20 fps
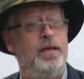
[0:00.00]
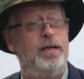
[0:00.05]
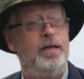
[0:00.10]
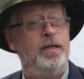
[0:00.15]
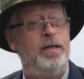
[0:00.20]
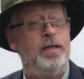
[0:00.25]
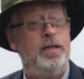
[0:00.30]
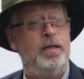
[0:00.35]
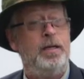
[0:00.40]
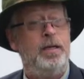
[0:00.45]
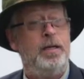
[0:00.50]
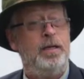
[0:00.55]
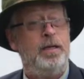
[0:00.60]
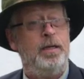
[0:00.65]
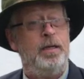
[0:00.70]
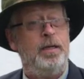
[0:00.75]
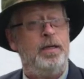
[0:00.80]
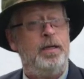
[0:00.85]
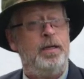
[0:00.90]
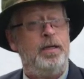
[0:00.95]

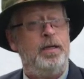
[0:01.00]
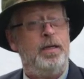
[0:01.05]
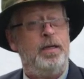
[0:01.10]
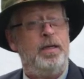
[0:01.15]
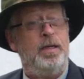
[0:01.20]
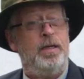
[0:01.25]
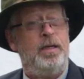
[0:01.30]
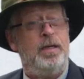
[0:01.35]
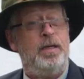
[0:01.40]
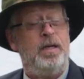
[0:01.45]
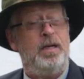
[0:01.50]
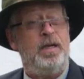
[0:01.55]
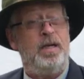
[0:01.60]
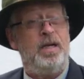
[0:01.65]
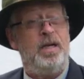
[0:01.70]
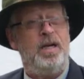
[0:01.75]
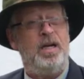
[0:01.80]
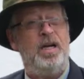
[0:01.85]
[no speech]